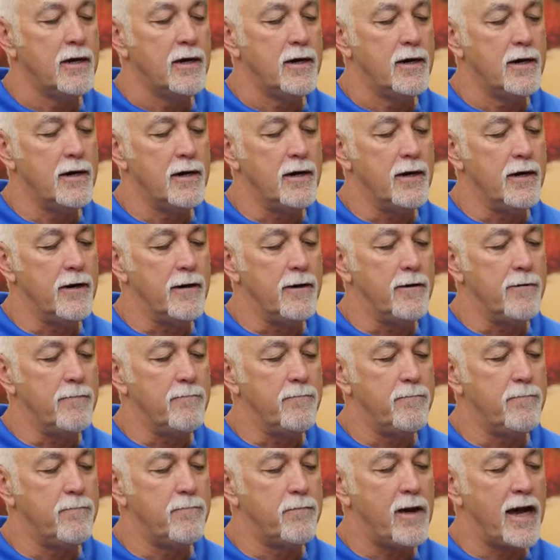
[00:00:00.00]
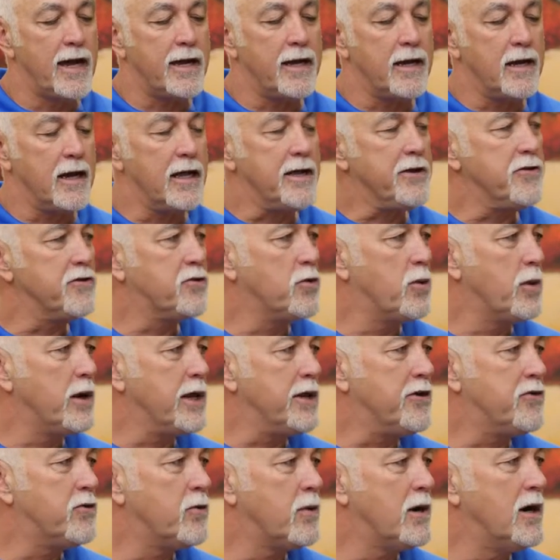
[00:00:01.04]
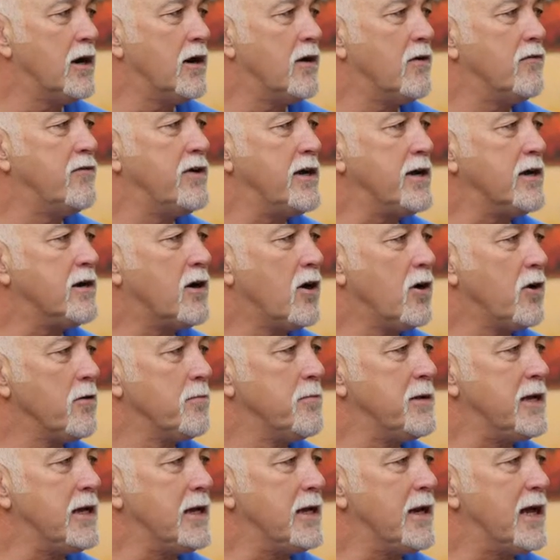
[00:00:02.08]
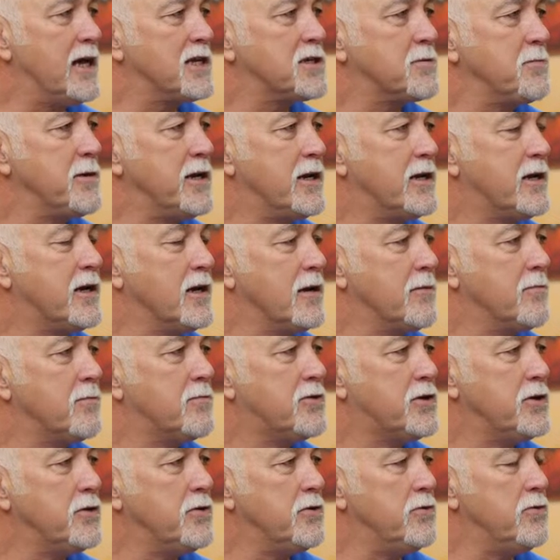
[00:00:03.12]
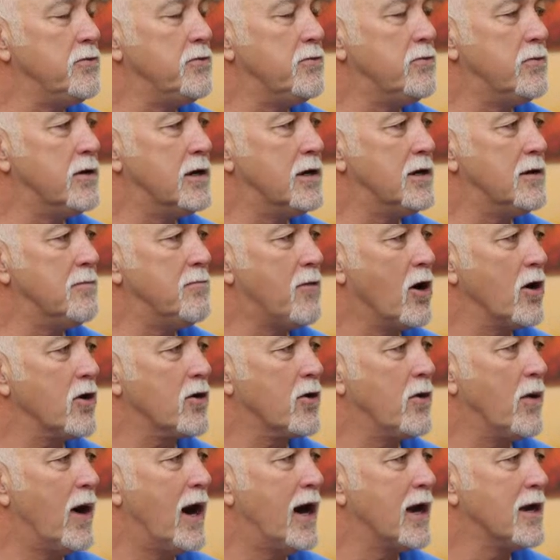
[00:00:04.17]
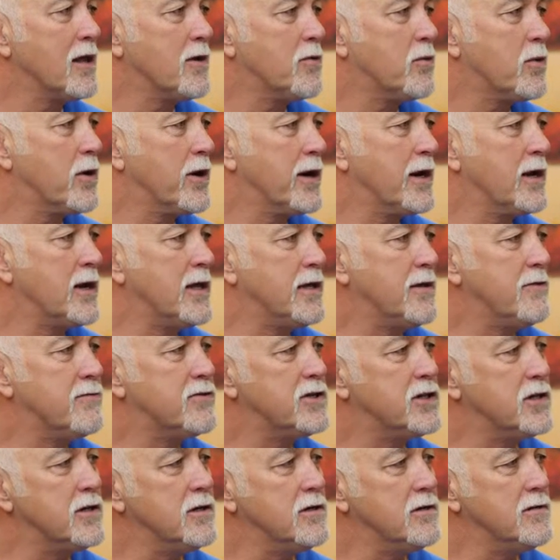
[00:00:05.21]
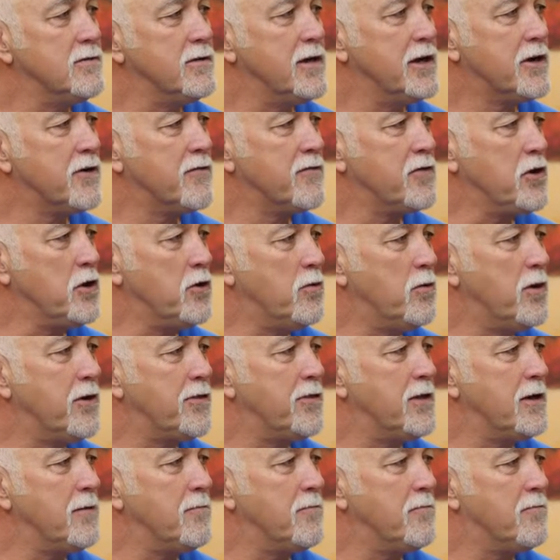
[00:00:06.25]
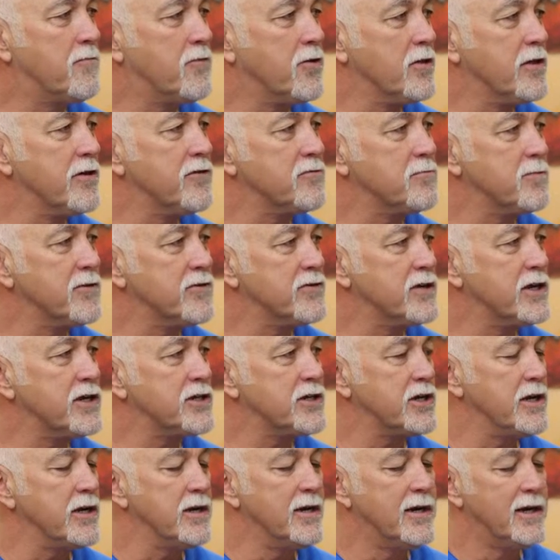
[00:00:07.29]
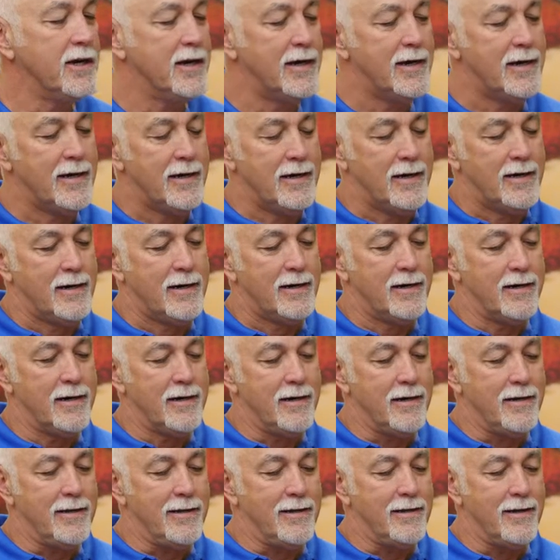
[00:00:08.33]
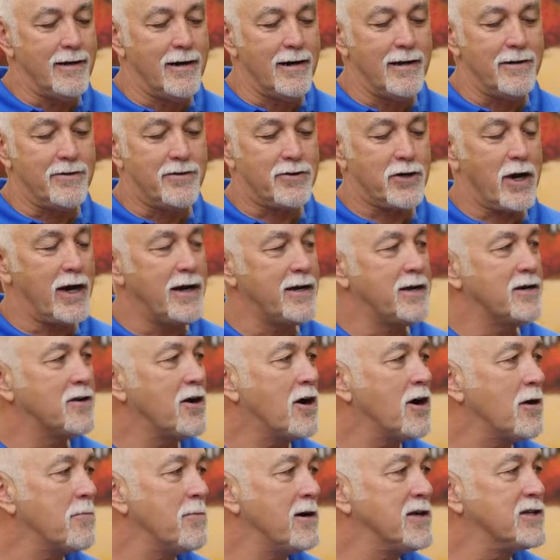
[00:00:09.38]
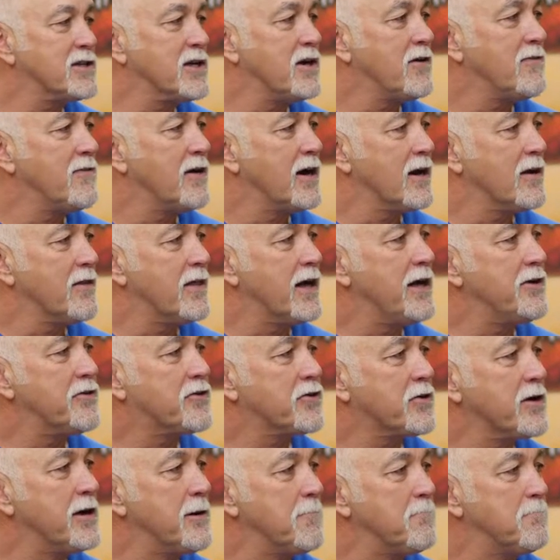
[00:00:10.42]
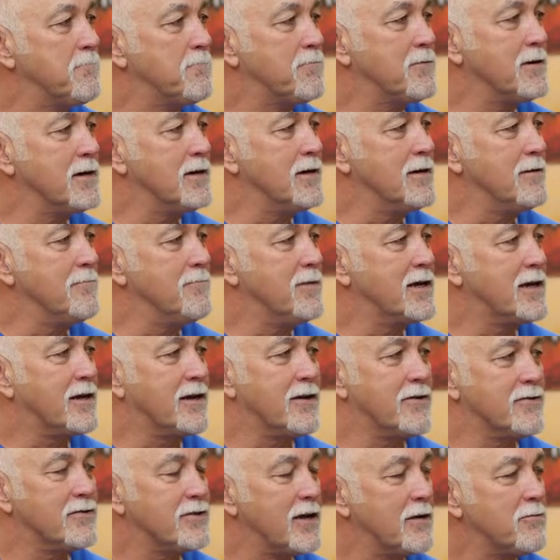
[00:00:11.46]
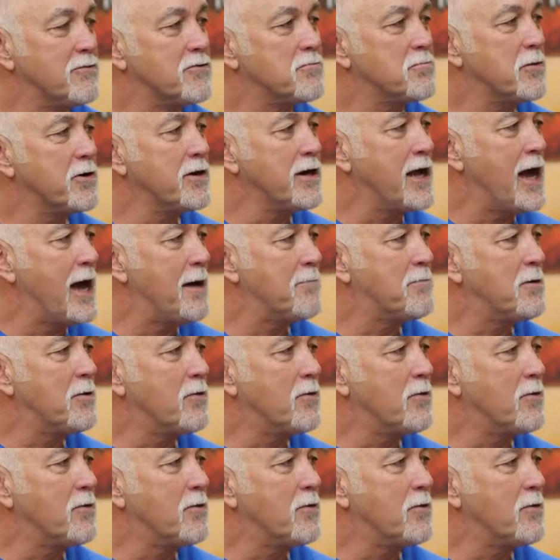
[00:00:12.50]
Back in late 2012, he called me and asked me to come to Marco Island, where he lives, to interview with him for this position. I tried to talk myself out of that trip because I was pretty happy